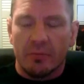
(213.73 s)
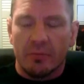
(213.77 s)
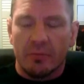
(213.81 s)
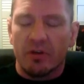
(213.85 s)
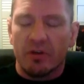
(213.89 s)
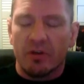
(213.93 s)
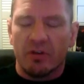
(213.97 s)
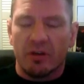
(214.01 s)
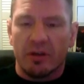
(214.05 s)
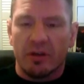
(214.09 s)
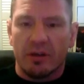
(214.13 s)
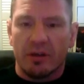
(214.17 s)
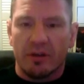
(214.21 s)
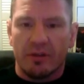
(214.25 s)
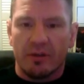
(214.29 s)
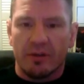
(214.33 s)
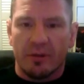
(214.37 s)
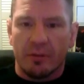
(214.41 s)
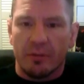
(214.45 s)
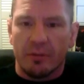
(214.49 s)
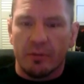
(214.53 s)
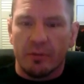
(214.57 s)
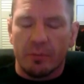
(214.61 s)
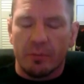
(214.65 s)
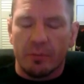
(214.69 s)
especially
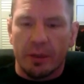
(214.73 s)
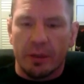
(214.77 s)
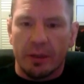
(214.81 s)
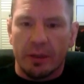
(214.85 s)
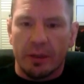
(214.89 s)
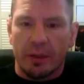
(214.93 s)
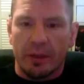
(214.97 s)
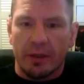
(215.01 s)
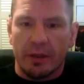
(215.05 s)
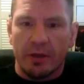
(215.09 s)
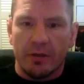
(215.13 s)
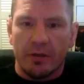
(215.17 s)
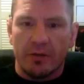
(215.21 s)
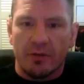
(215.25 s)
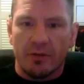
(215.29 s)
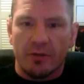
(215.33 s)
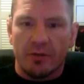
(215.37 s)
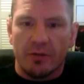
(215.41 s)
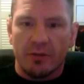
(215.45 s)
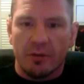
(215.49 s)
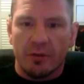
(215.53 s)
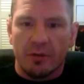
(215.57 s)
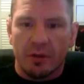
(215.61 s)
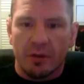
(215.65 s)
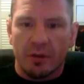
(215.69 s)
his spinning
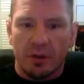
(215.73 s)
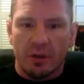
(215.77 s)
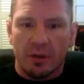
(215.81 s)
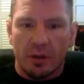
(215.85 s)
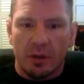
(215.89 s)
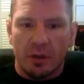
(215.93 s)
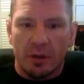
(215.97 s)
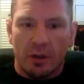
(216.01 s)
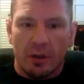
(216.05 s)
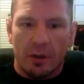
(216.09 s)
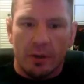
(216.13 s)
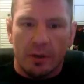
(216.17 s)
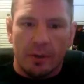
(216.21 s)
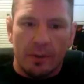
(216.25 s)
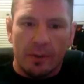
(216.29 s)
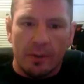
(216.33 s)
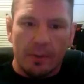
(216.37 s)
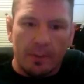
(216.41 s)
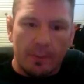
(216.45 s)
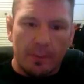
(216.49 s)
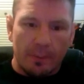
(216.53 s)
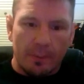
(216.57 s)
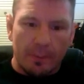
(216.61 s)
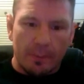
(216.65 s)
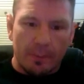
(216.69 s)
kicks.
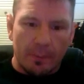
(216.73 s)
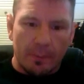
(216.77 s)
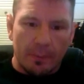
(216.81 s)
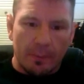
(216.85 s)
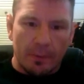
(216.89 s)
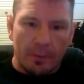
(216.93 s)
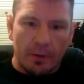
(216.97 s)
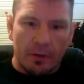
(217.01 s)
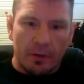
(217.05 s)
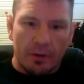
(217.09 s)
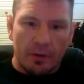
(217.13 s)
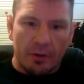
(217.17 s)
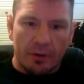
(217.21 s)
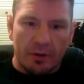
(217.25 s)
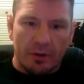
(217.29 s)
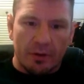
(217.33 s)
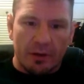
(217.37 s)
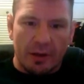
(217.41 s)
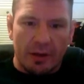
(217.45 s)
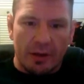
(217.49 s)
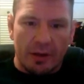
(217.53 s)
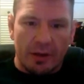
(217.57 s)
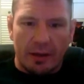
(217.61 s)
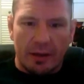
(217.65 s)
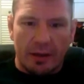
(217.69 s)

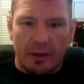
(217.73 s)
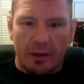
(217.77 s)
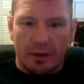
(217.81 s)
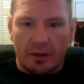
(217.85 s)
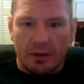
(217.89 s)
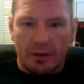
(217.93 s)
Côté,